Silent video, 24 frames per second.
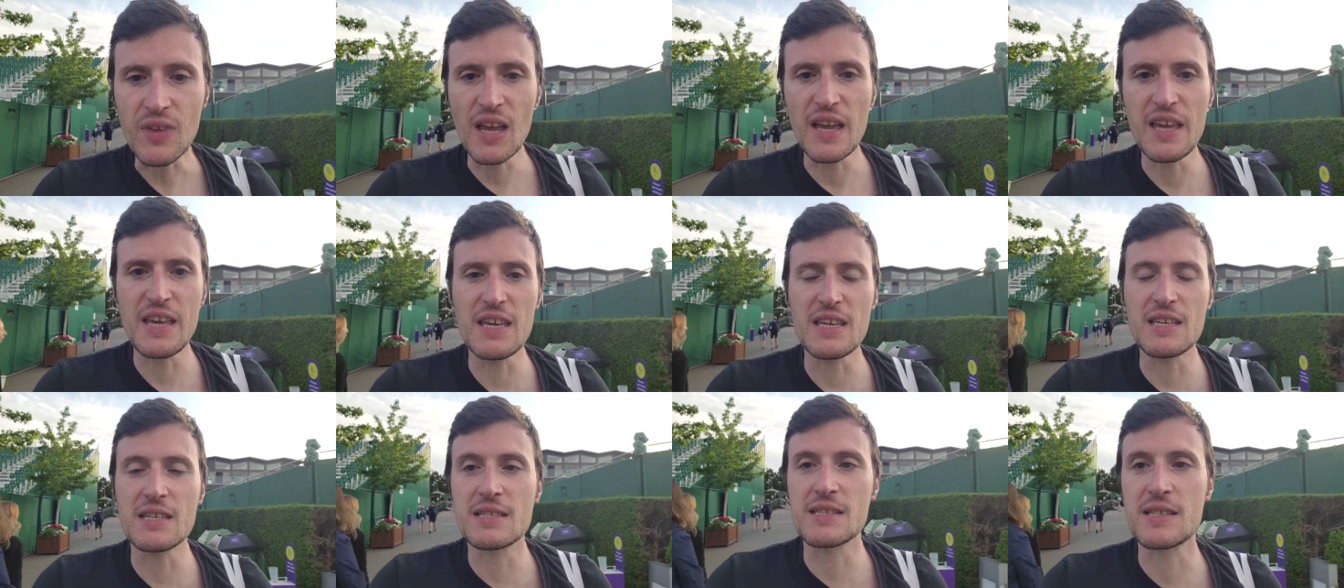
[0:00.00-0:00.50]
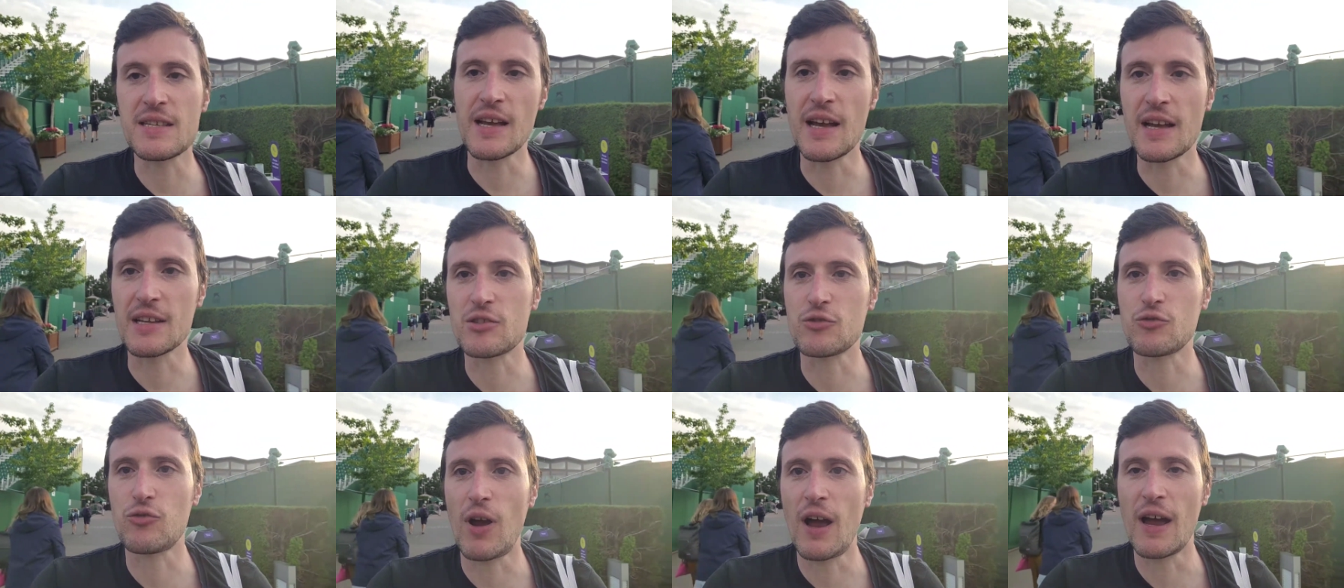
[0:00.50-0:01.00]
he's
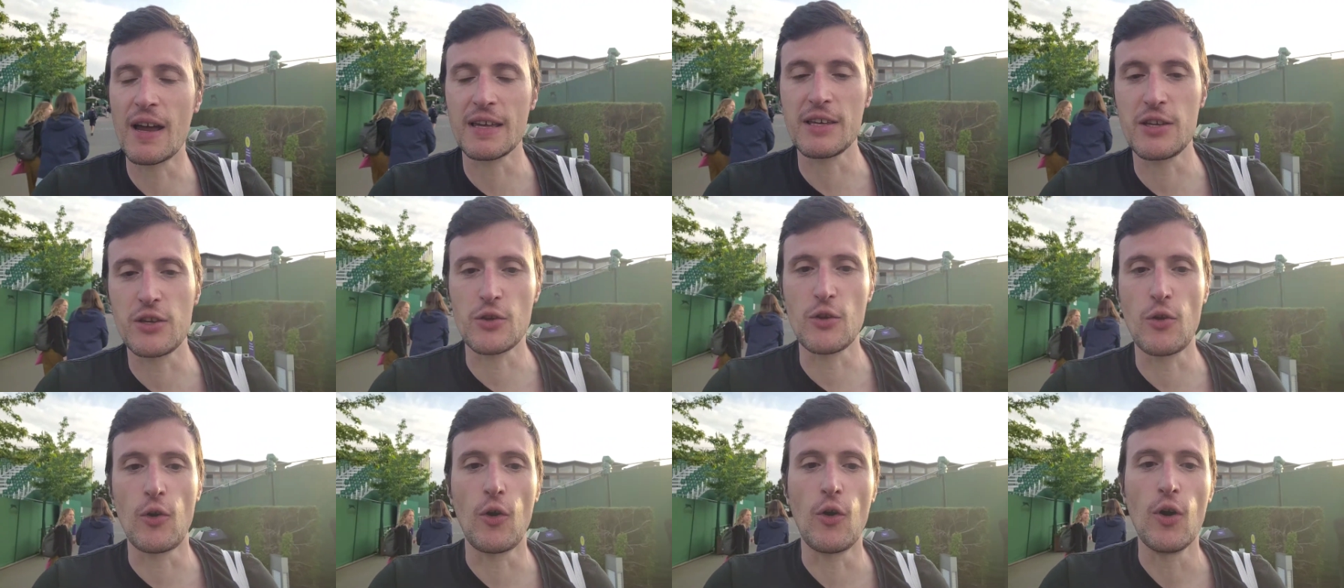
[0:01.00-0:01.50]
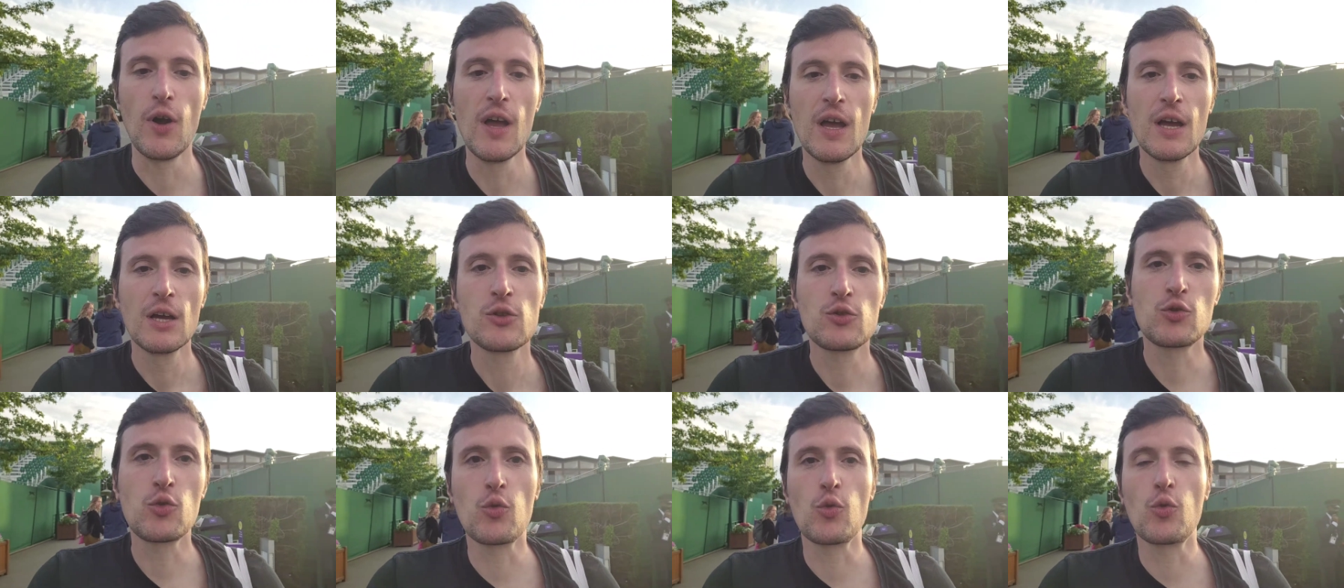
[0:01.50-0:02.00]
uh, trying, you know,
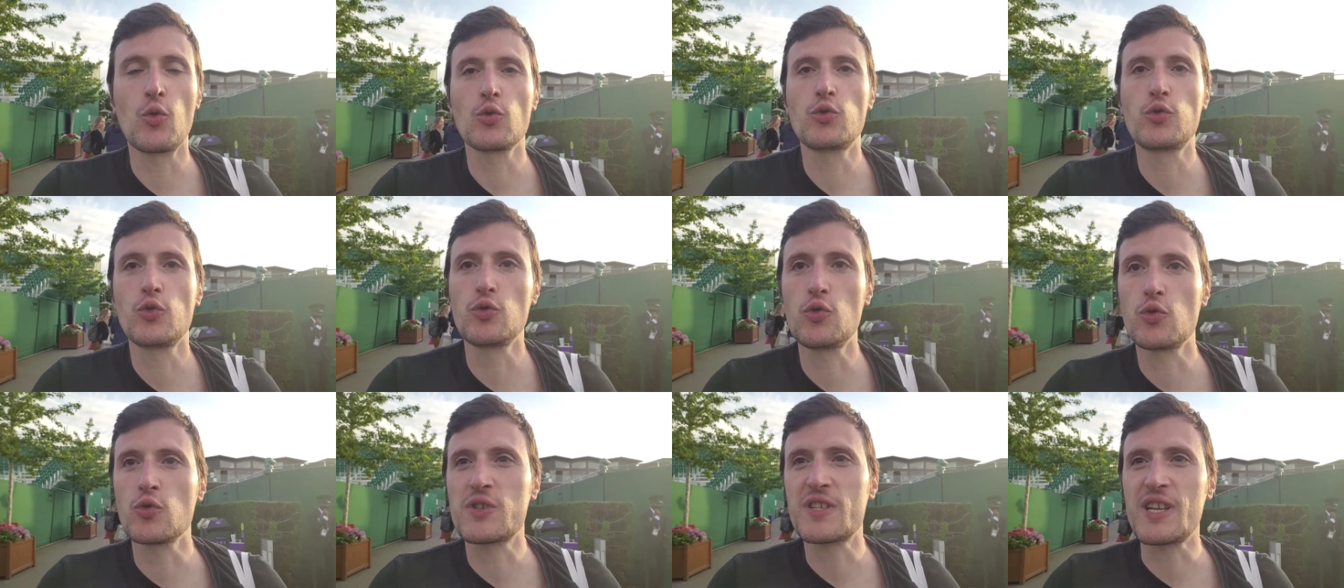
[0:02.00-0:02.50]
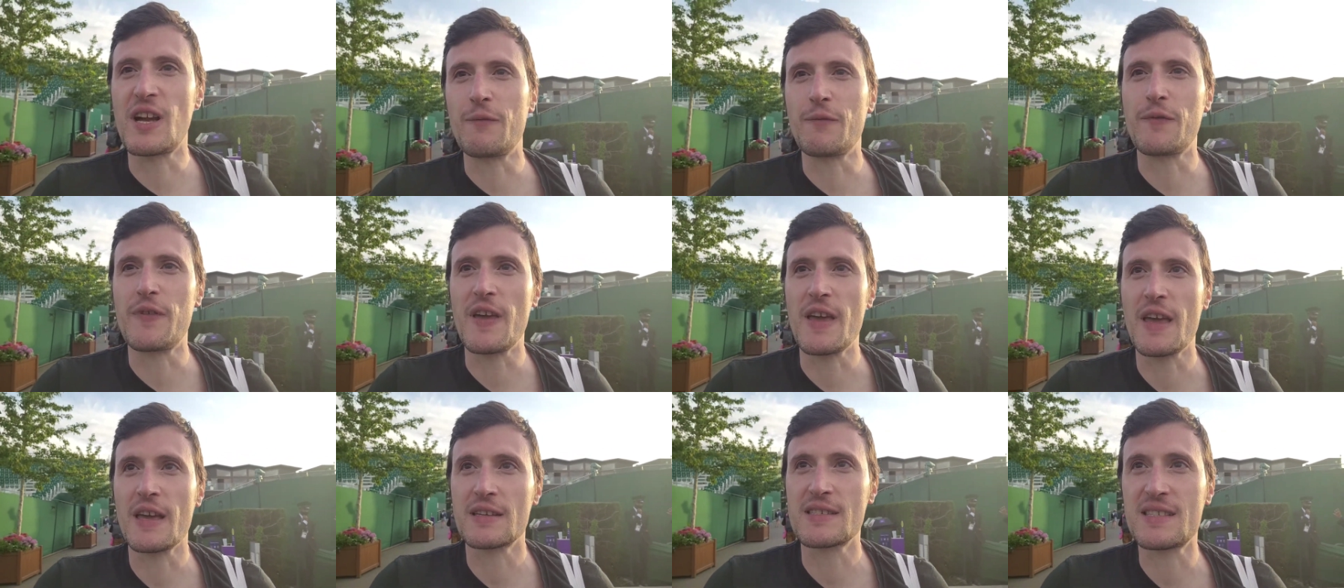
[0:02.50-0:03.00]
to, to do
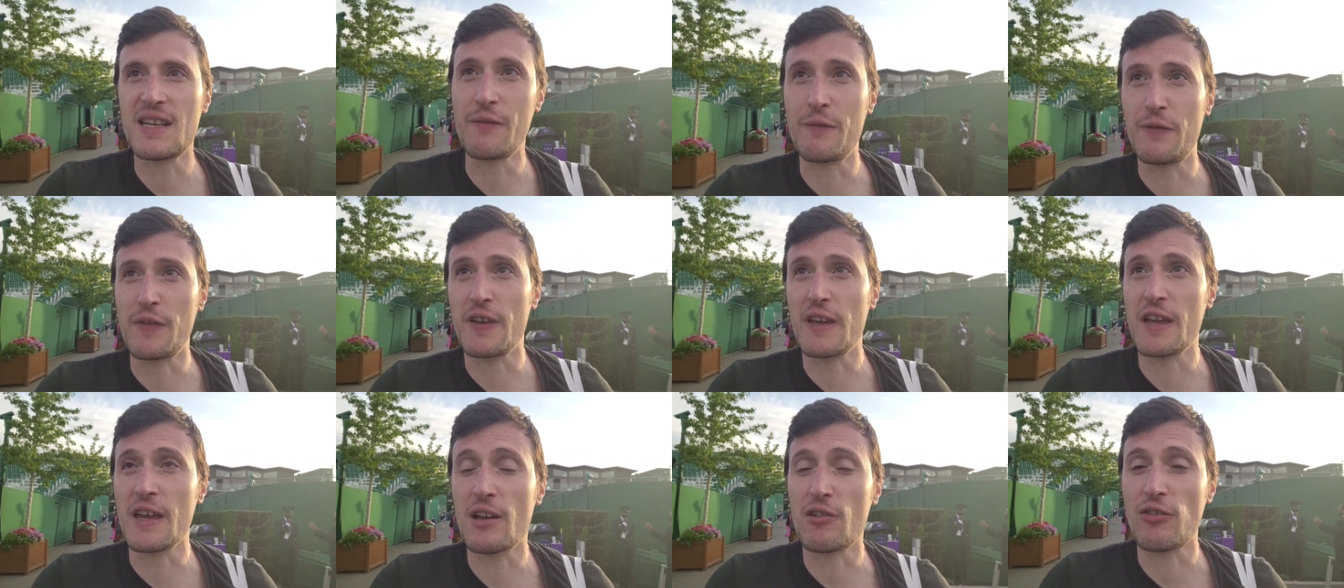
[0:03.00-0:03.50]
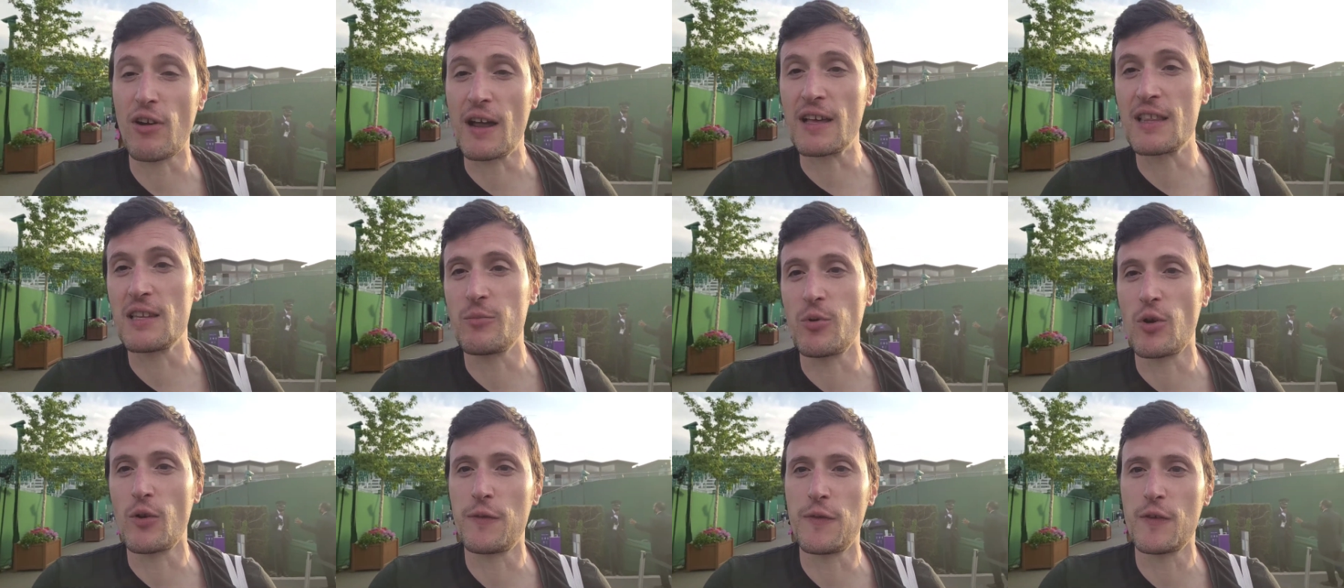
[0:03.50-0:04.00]
something something
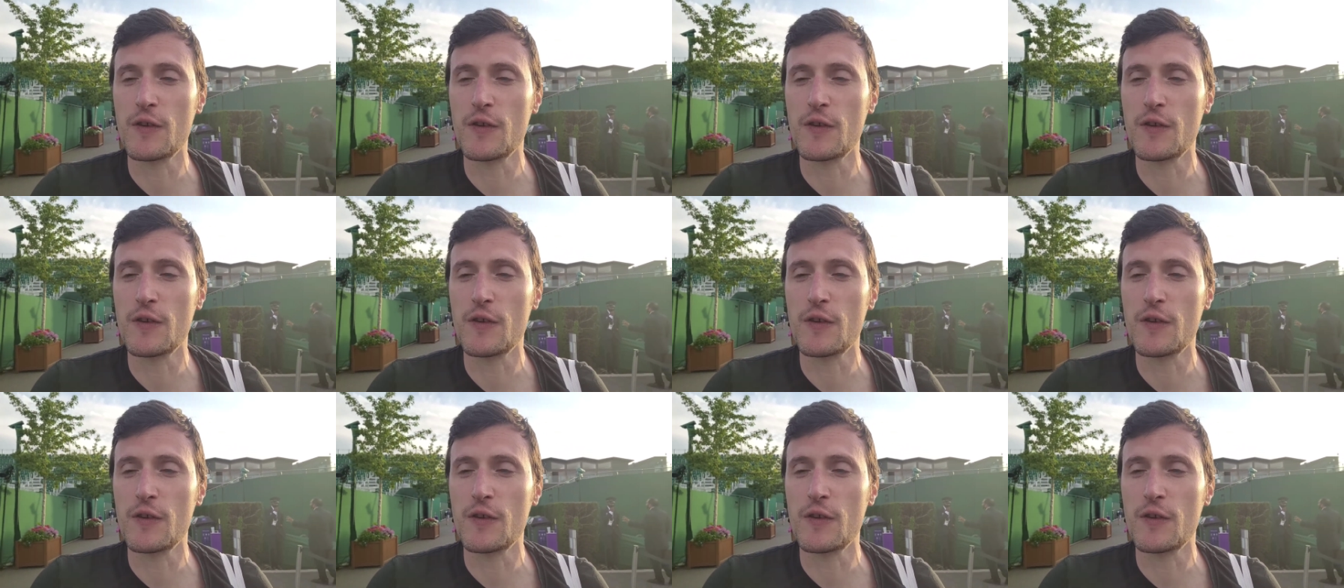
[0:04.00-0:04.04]
incredible.